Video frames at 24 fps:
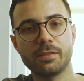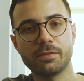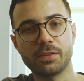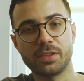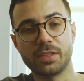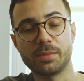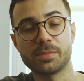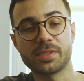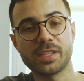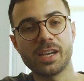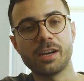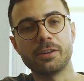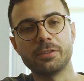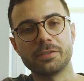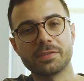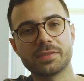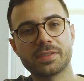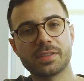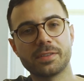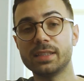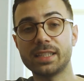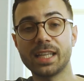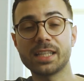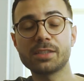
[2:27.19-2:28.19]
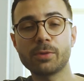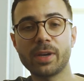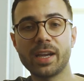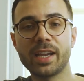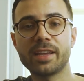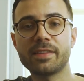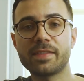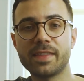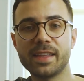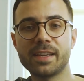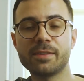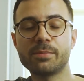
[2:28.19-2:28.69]
for themselves. That's why
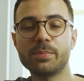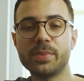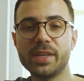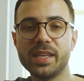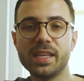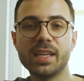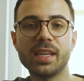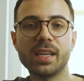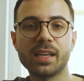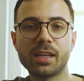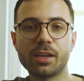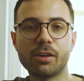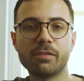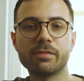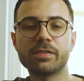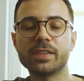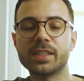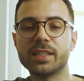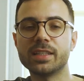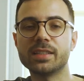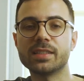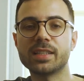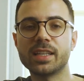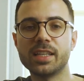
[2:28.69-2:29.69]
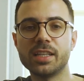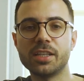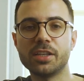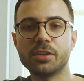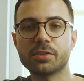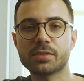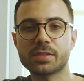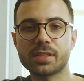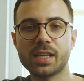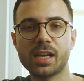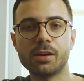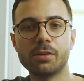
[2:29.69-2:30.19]
I think being confident in
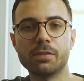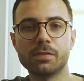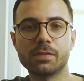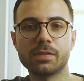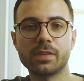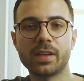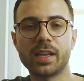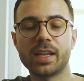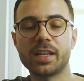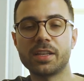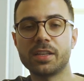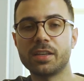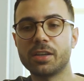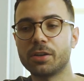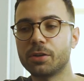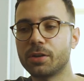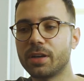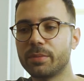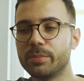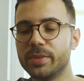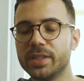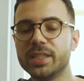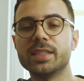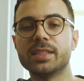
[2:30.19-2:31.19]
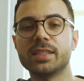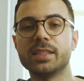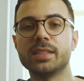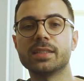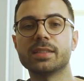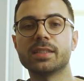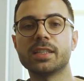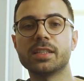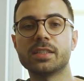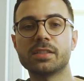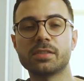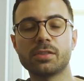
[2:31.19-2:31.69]
yourself and your
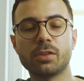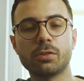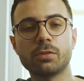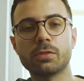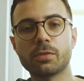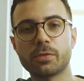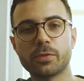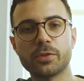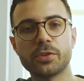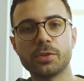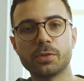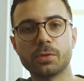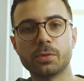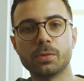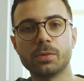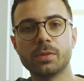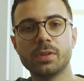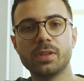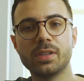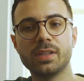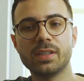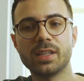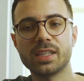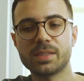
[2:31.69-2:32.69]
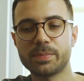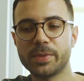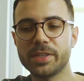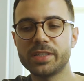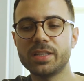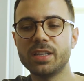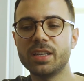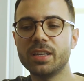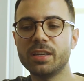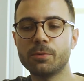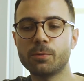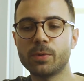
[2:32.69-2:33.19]
abilities is so crucial
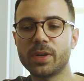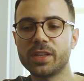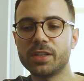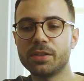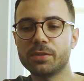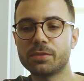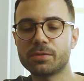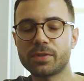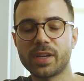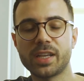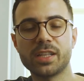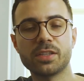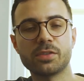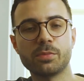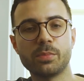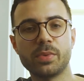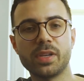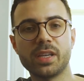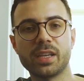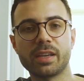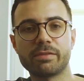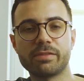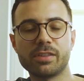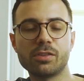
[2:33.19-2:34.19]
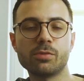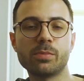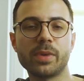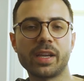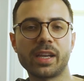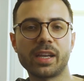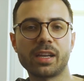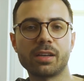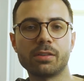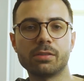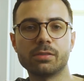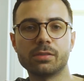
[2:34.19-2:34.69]
especially when you're trying to be a
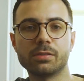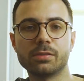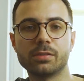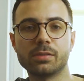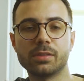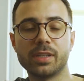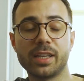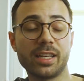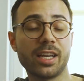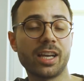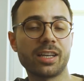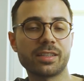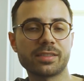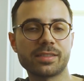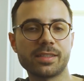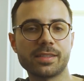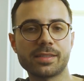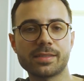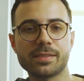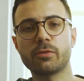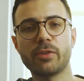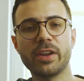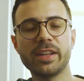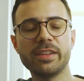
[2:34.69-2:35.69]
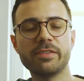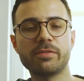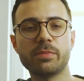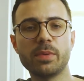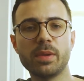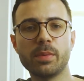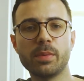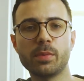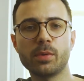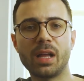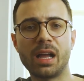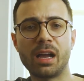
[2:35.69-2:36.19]
filmmaker or an artist. Creative
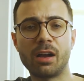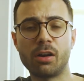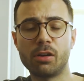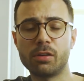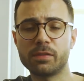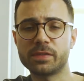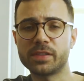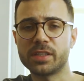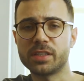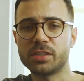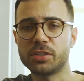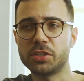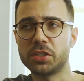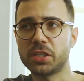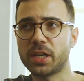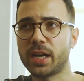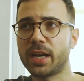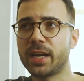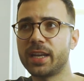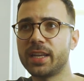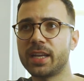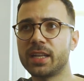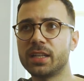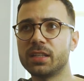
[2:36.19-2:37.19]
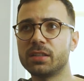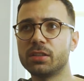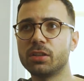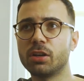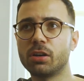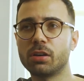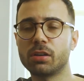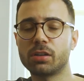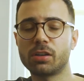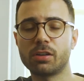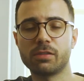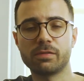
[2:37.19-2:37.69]
people are often shy and
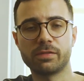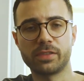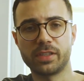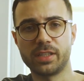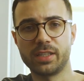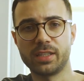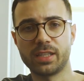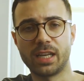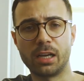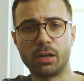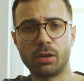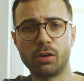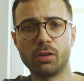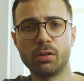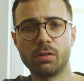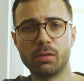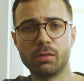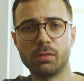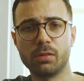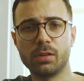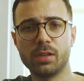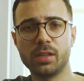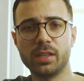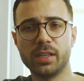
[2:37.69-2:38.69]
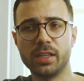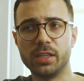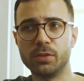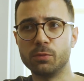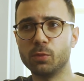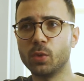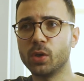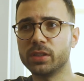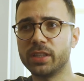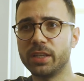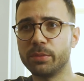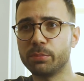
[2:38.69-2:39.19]
not confident at all in
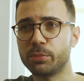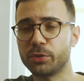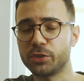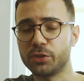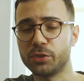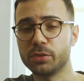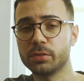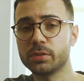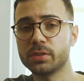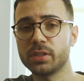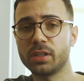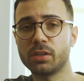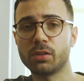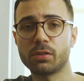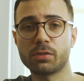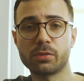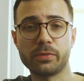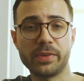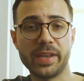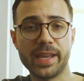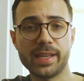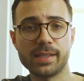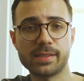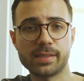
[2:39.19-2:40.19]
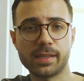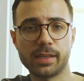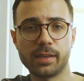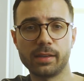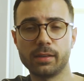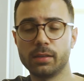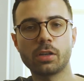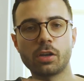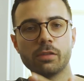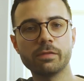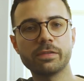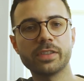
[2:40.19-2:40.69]
what they're producing or
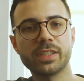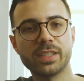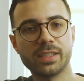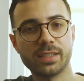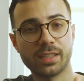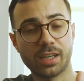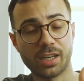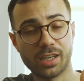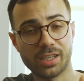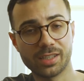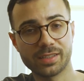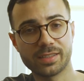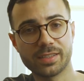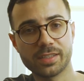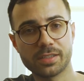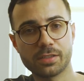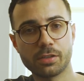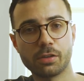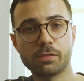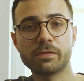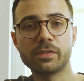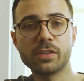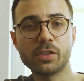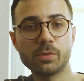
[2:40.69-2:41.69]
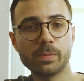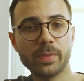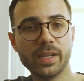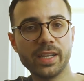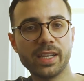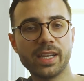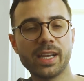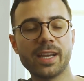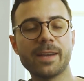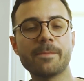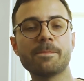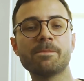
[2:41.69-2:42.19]
creating. Confident artist or
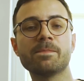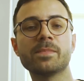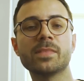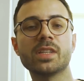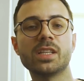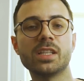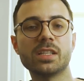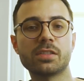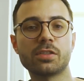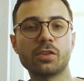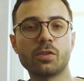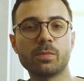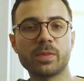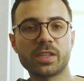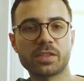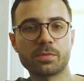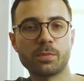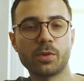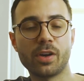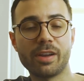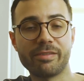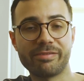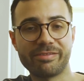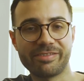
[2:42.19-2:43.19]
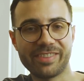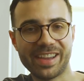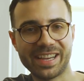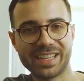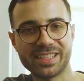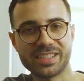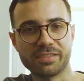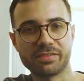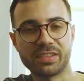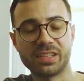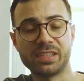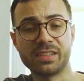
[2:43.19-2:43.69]
filmmaker is so much more
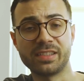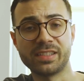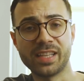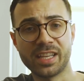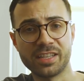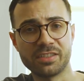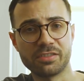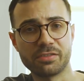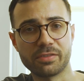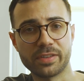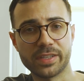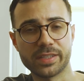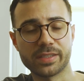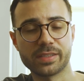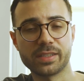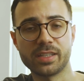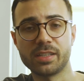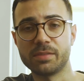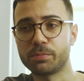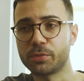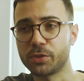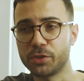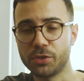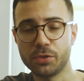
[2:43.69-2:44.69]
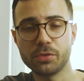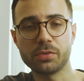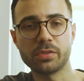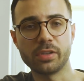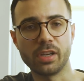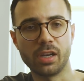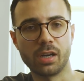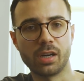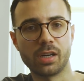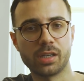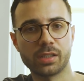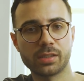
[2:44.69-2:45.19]
effective and dangerous in
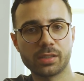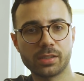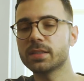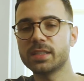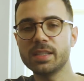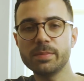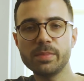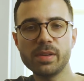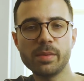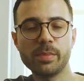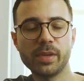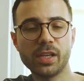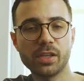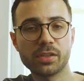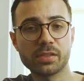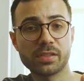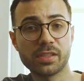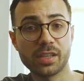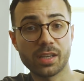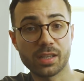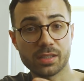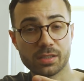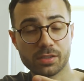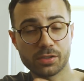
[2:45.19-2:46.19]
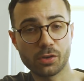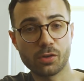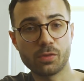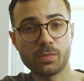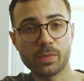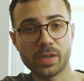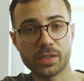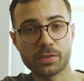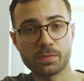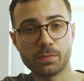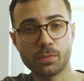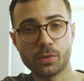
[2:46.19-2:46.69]
producing art, simply because they are so
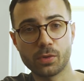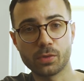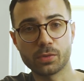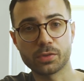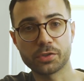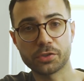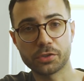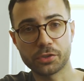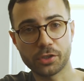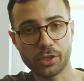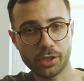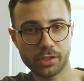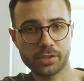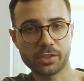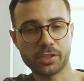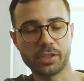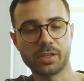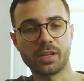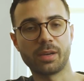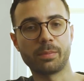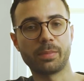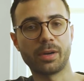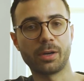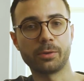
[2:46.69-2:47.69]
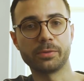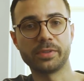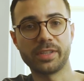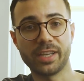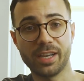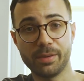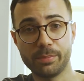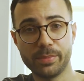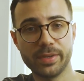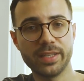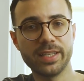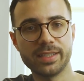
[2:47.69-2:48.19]
much more certain about
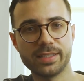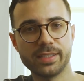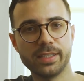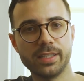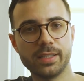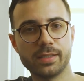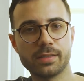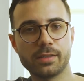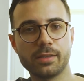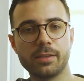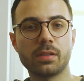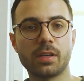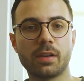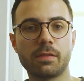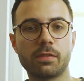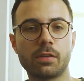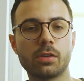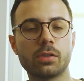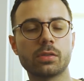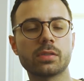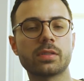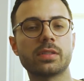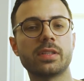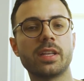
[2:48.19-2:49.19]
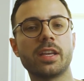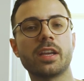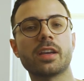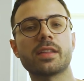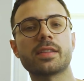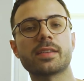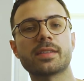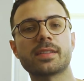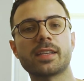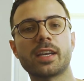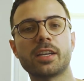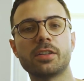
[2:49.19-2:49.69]
their abilities. Of course, the
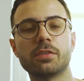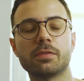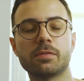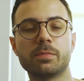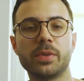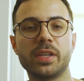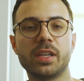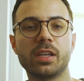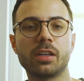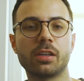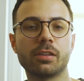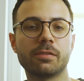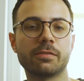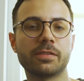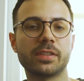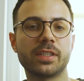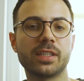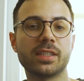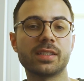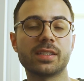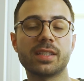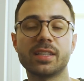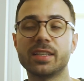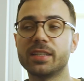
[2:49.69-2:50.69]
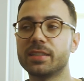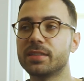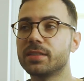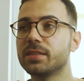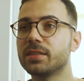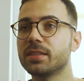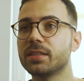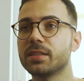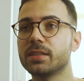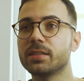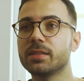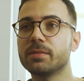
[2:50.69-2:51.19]
other side of being confident
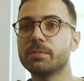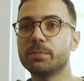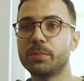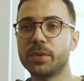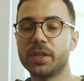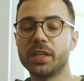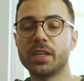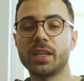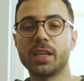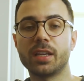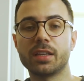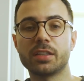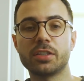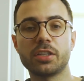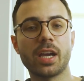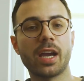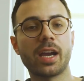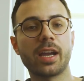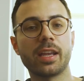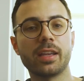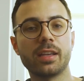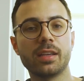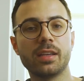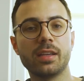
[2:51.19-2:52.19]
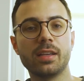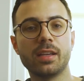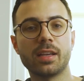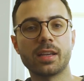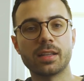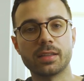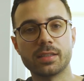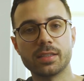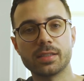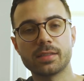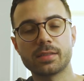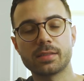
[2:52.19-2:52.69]
is being shy
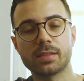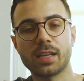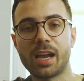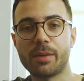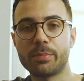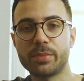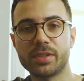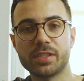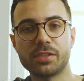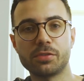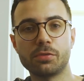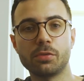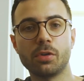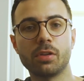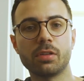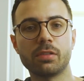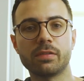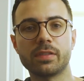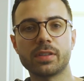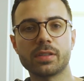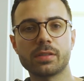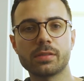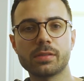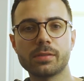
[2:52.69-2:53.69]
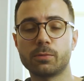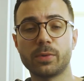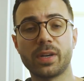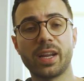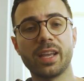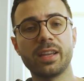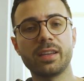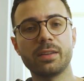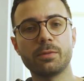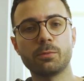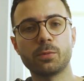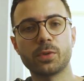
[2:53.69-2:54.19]
and this happens to all of us. When
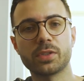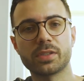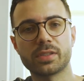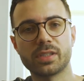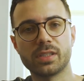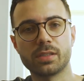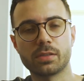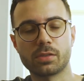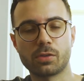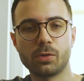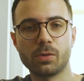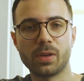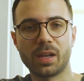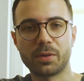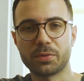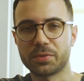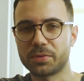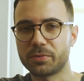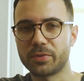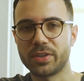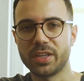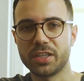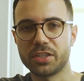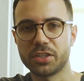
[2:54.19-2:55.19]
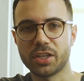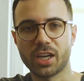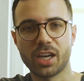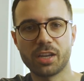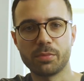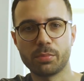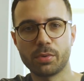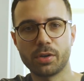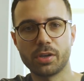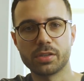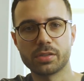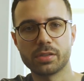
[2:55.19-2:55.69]
I was in school, I was a really shy
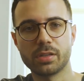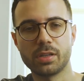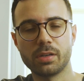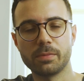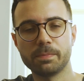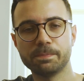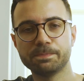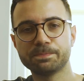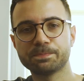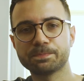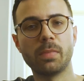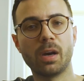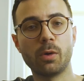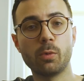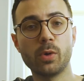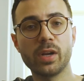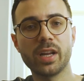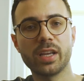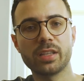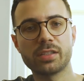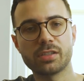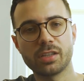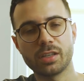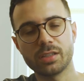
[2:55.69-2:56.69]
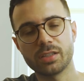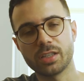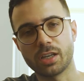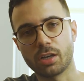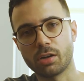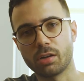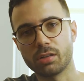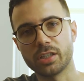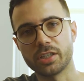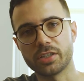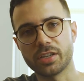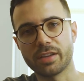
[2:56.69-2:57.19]
person, but when I started
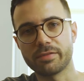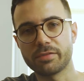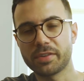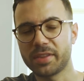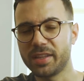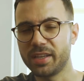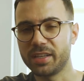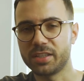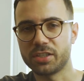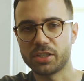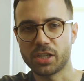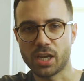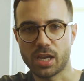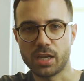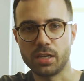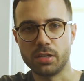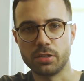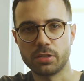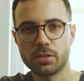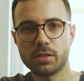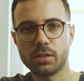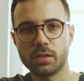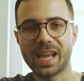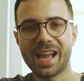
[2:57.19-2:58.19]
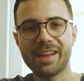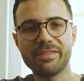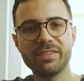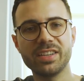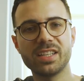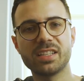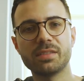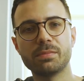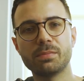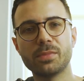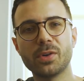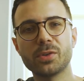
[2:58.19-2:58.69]
college, everything changed.
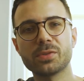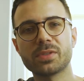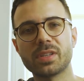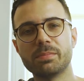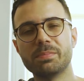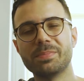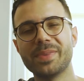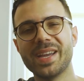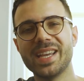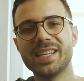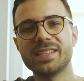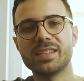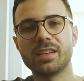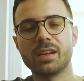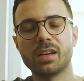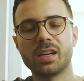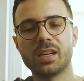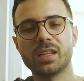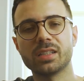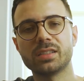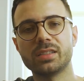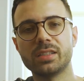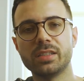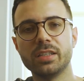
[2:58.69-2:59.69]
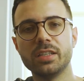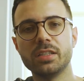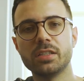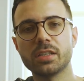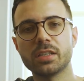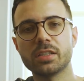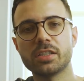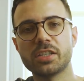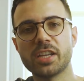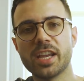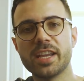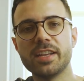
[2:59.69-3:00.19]
Having the most amazing art
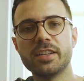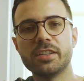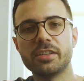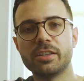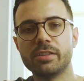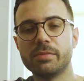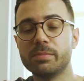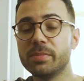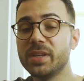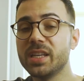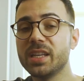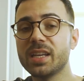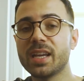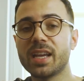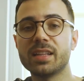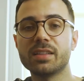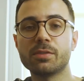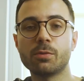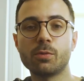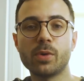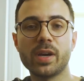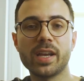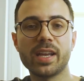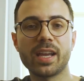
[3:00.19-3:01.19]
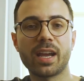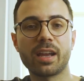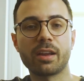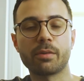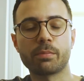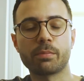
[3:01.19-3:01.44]
teacher changed me and the way I